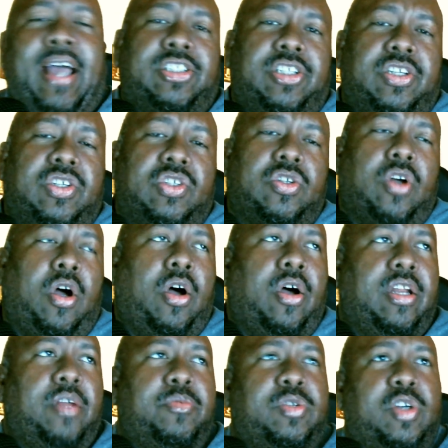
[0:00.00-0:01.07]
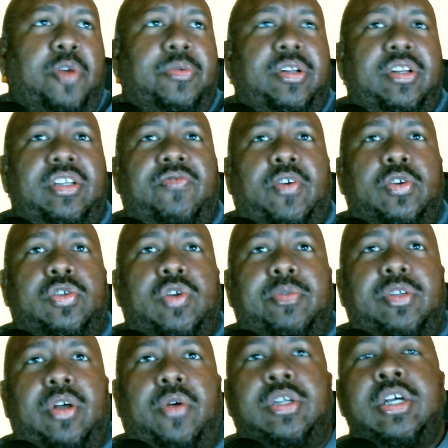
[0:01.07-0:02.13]
actually saw and observed in these first
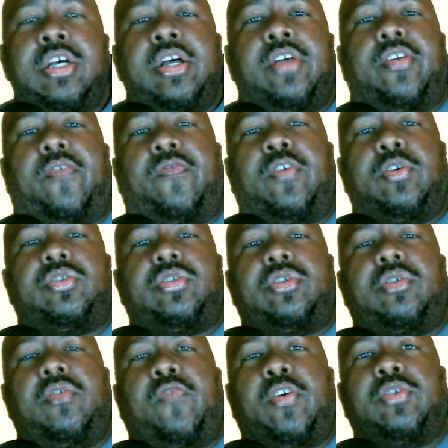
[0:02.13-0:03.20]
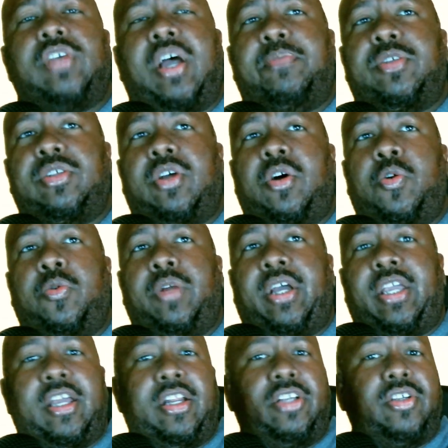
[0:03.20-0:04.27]
two episodes. The first episode,
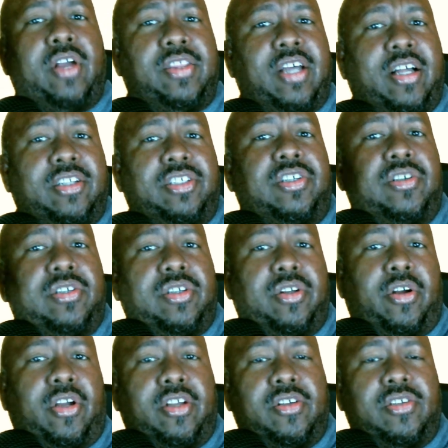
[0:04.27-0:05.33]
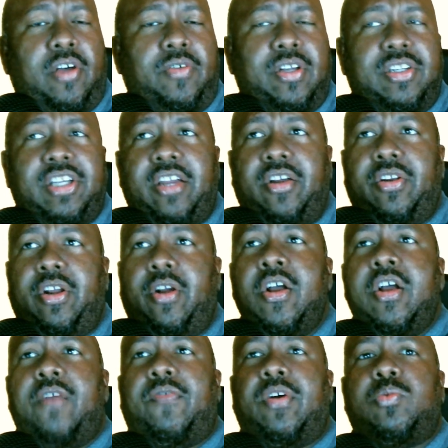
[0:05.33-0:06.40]
again, these are anthology series that are self-contained on
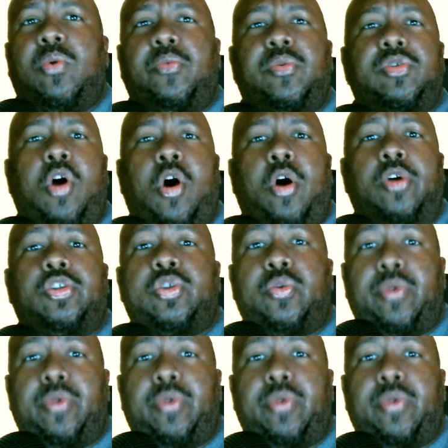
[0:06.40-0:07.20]
there. First one was called